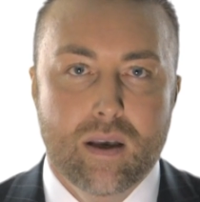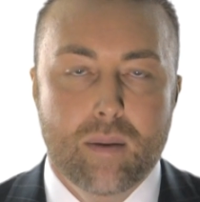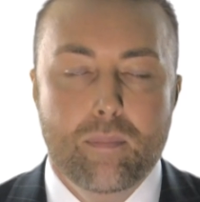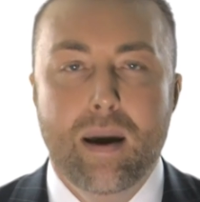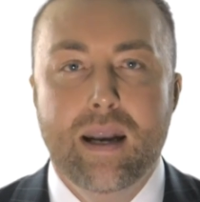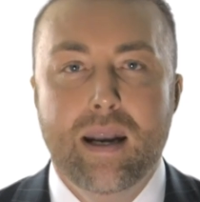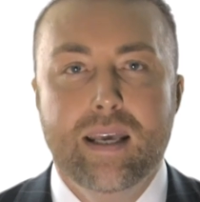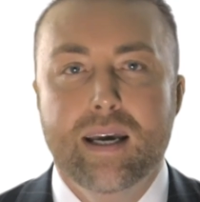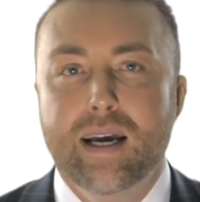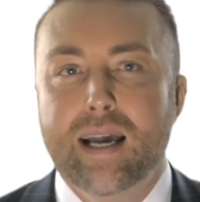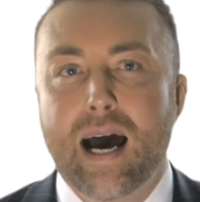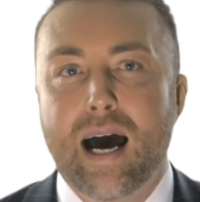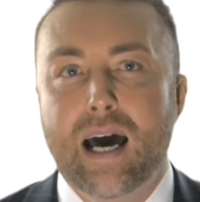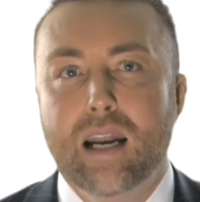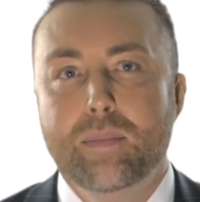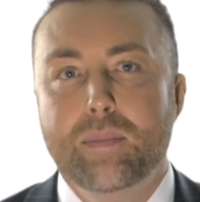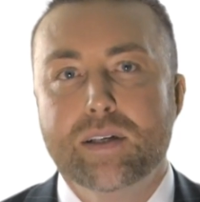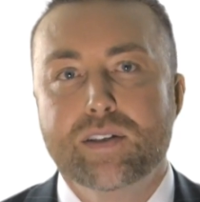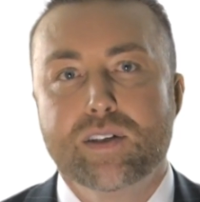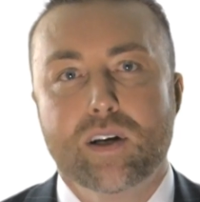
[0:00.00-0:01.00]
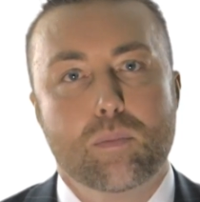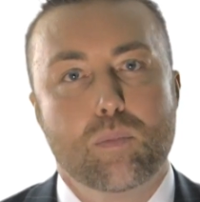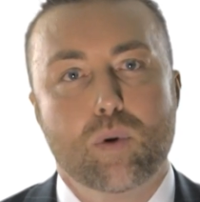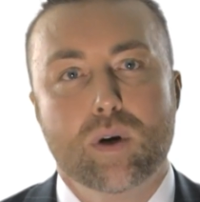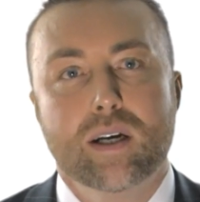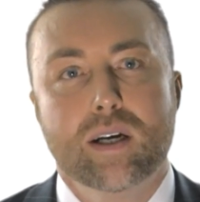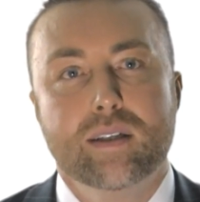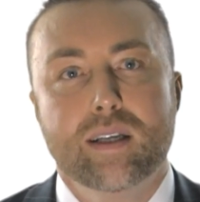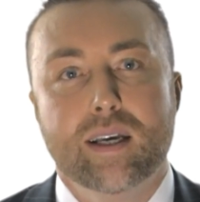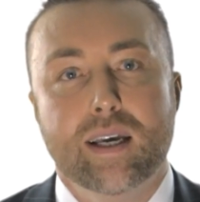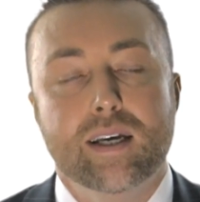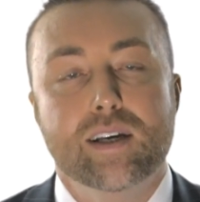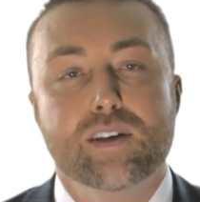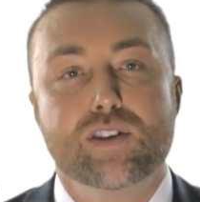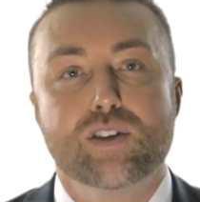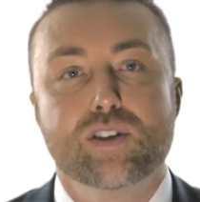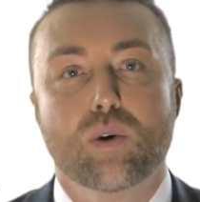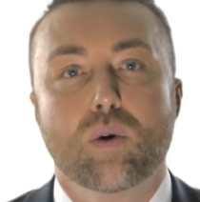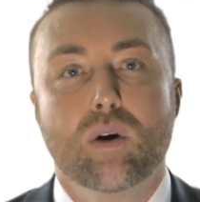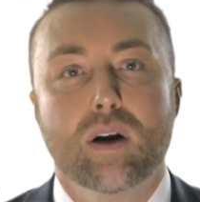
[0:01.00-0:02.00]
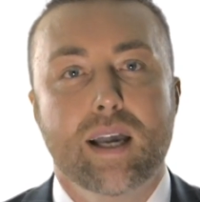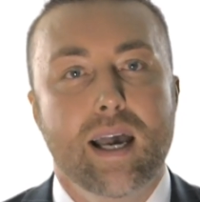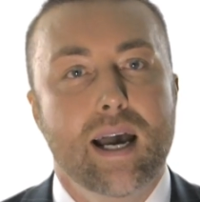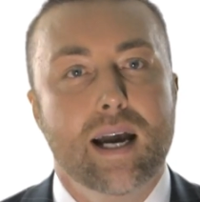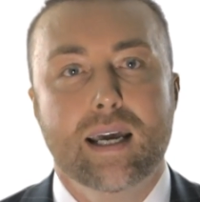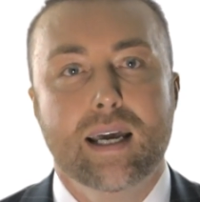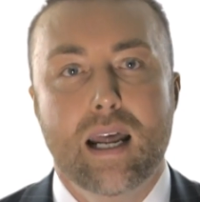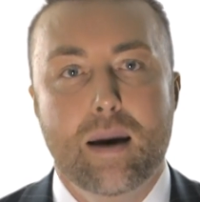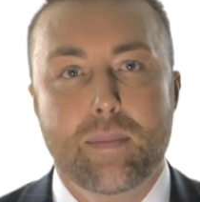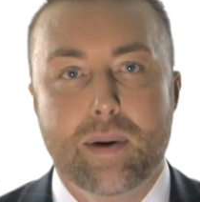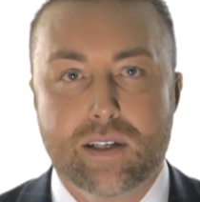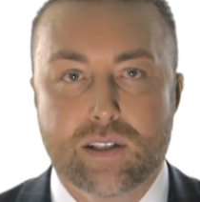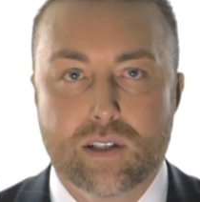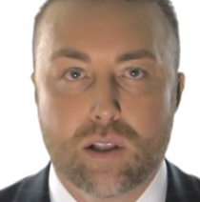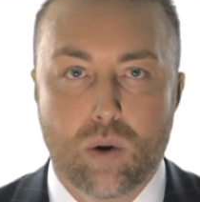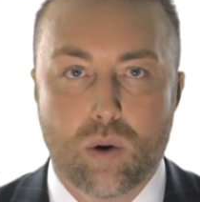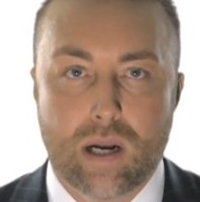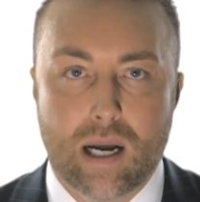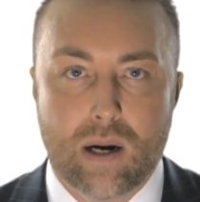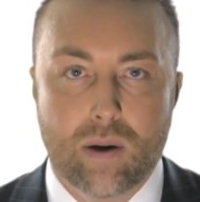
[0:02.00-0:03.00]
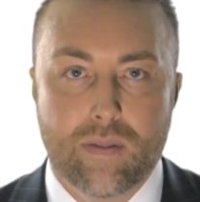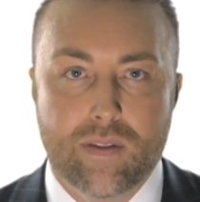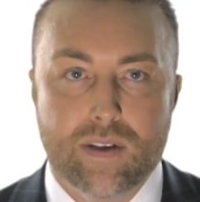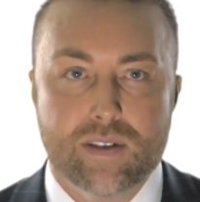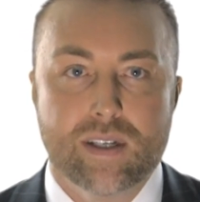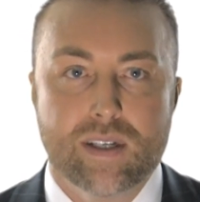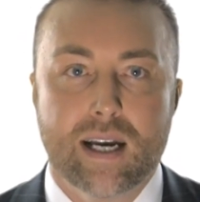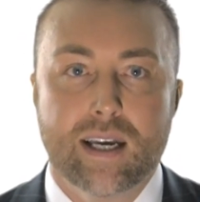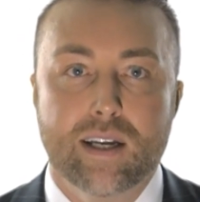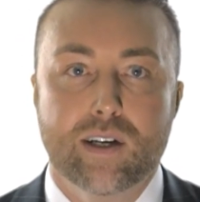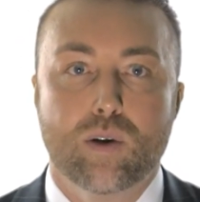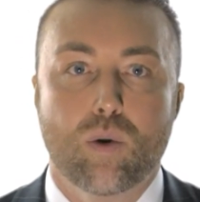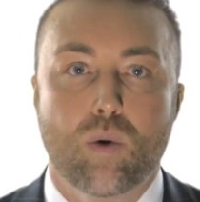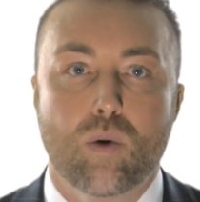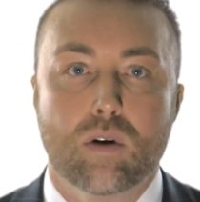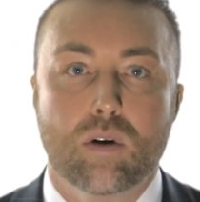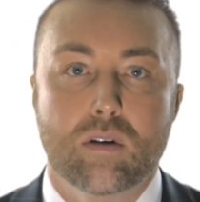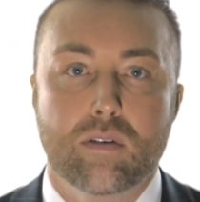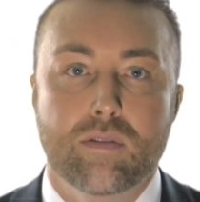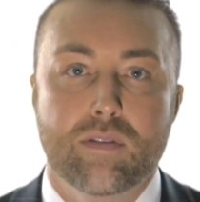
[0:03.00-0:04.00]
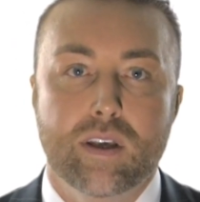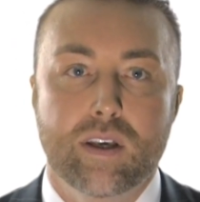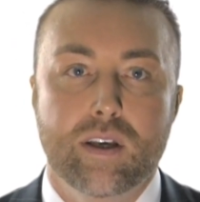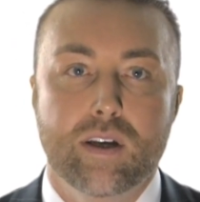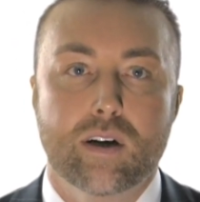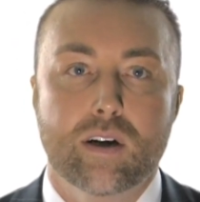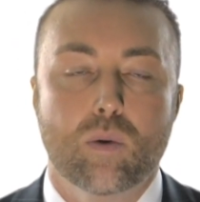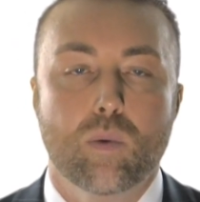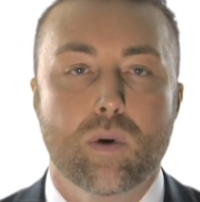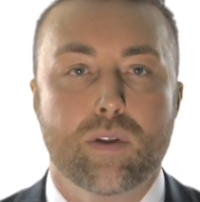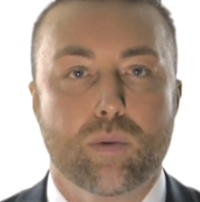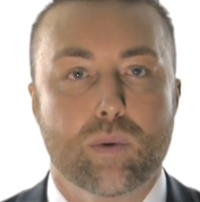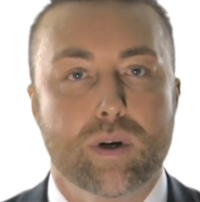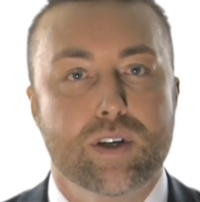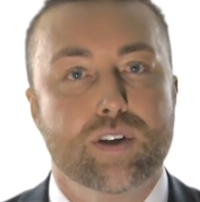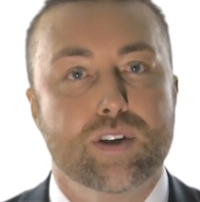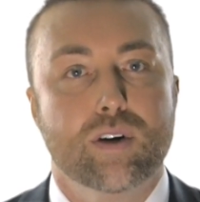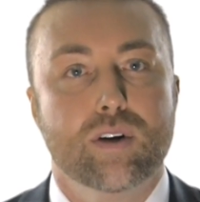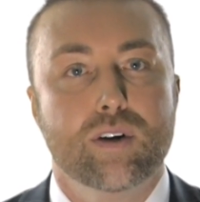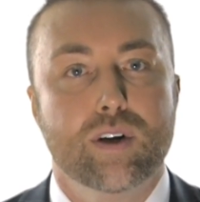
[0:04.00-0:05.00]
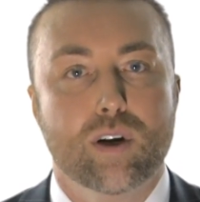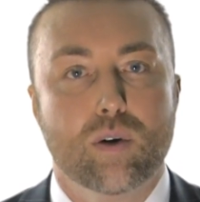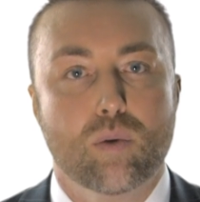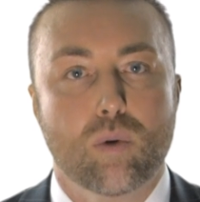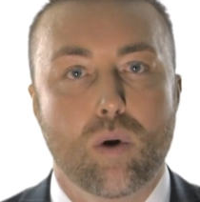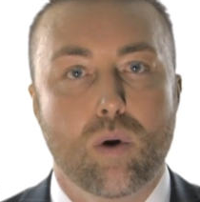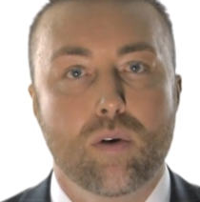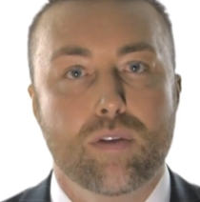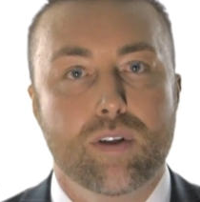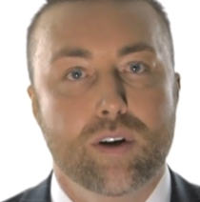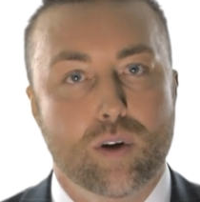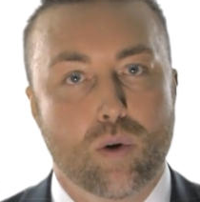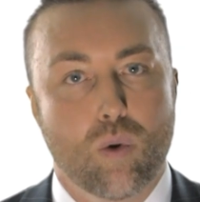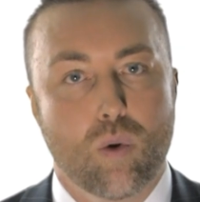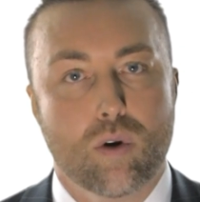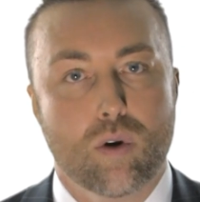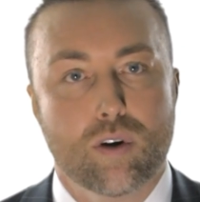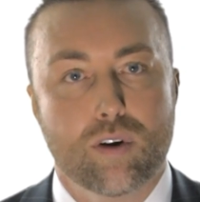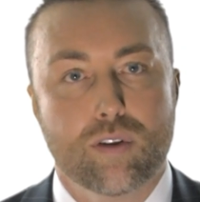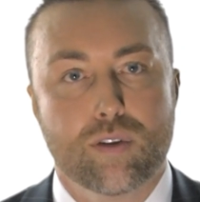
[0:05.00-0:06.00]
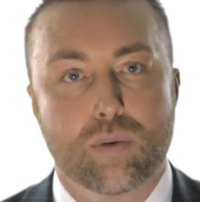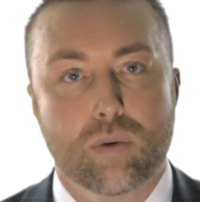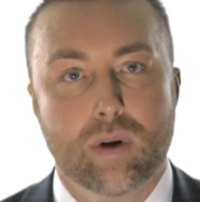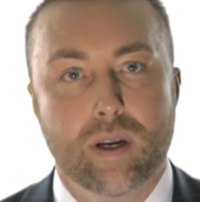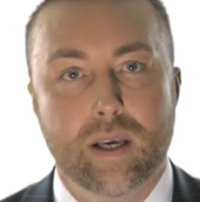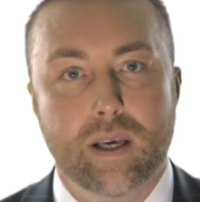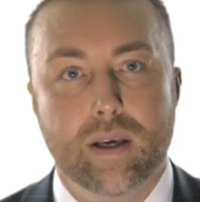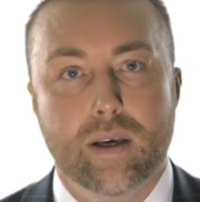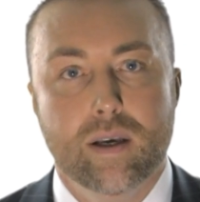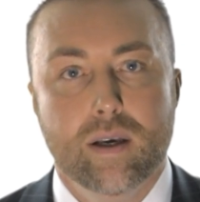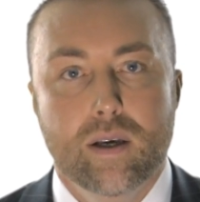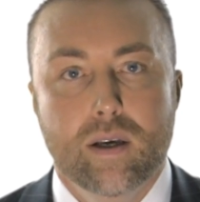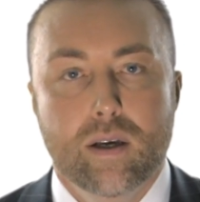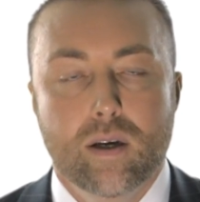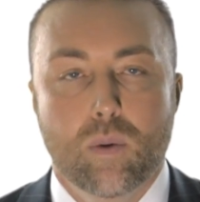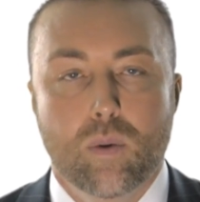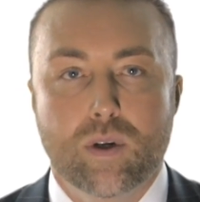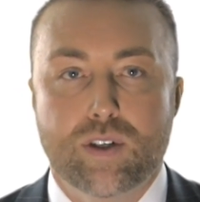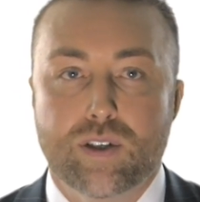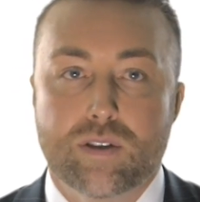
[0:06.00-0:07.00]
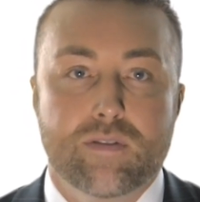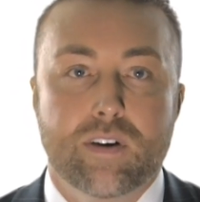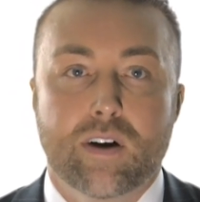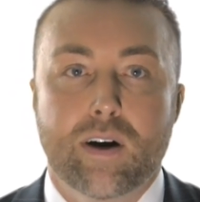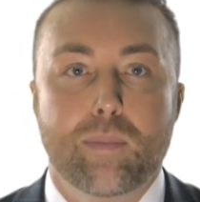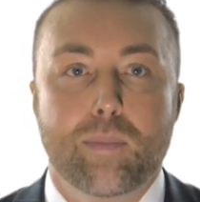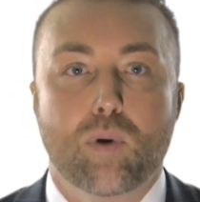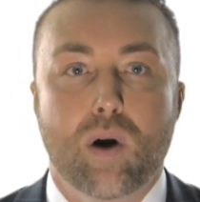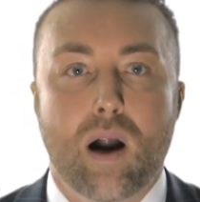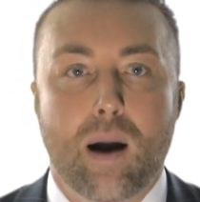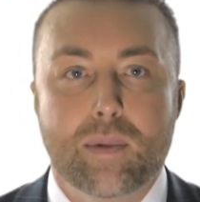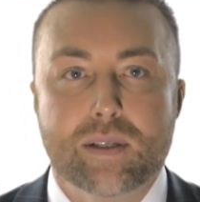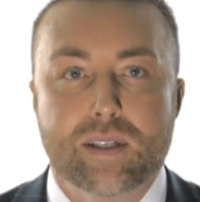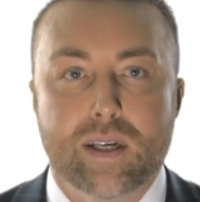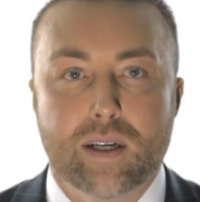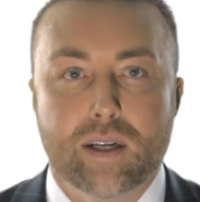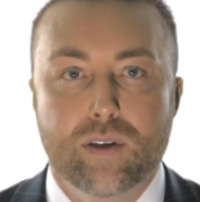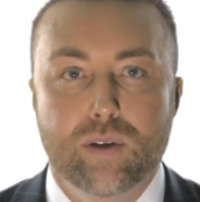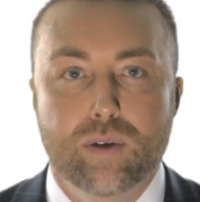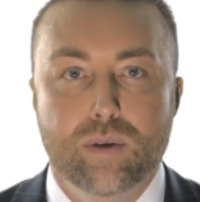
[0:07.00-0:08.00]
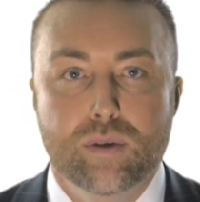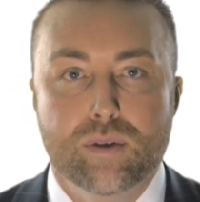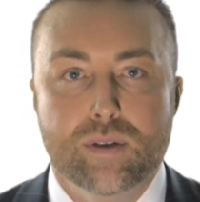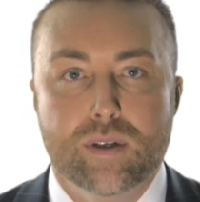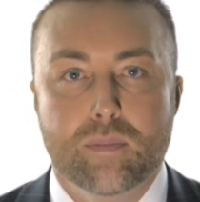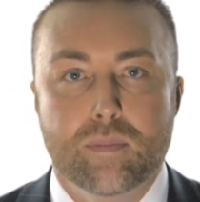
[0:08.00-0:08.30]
Many economists are predicting a historic economic slowdown in the second quarter of the year with a return to growth in quarter three, which is very promising news.